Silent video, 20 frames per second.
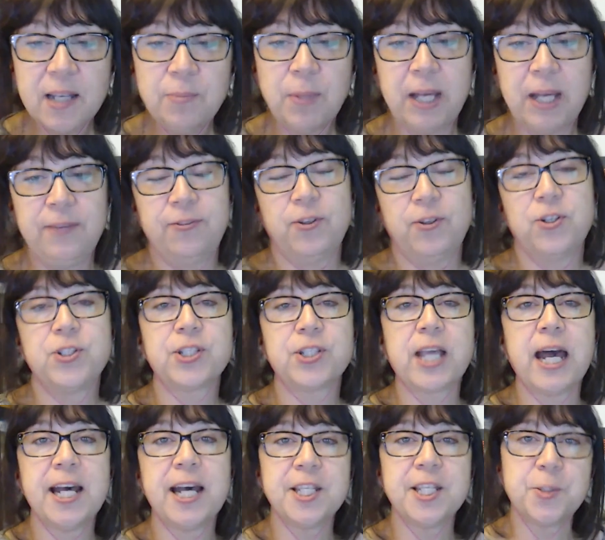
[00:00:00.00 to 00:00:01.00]
my first
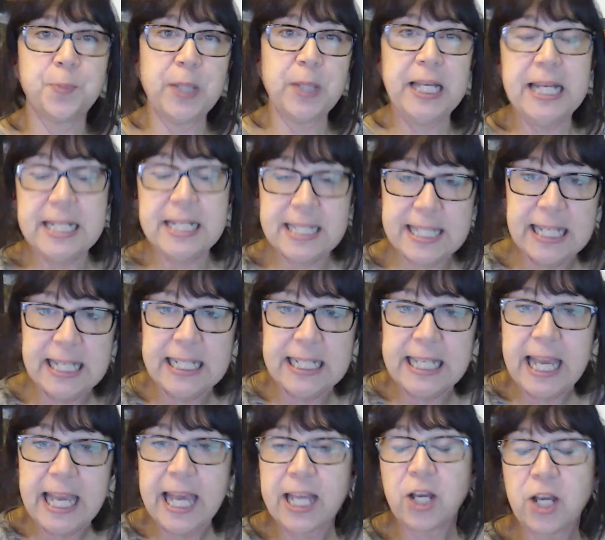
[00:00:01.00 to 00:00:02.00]
cosplay at San
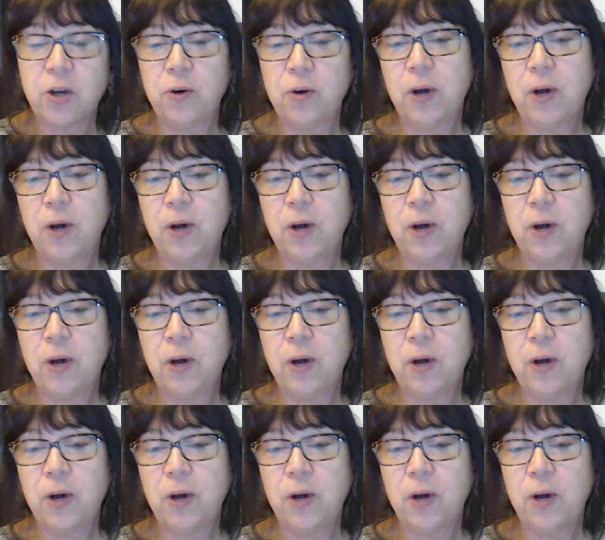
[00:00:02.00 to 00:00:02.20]
Diego,